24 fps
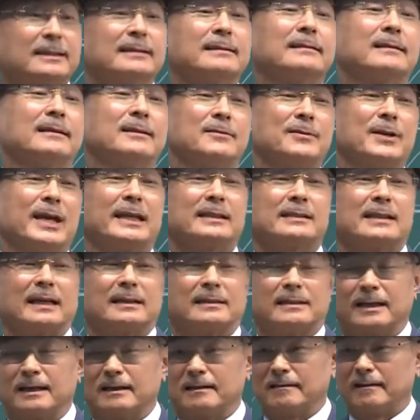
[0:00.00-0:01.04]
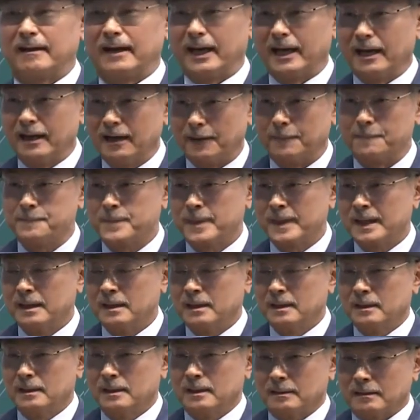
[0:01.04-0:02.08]
climbing the ranks.
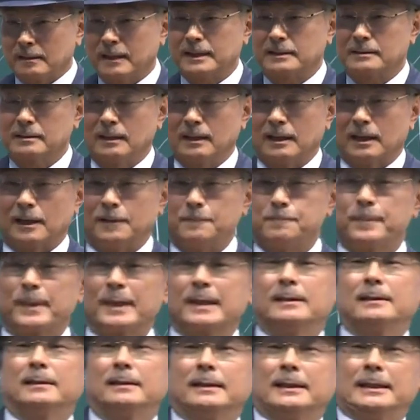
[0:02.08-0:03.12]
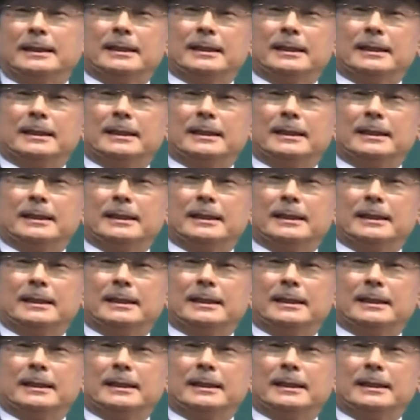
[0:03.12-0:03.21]
That is why,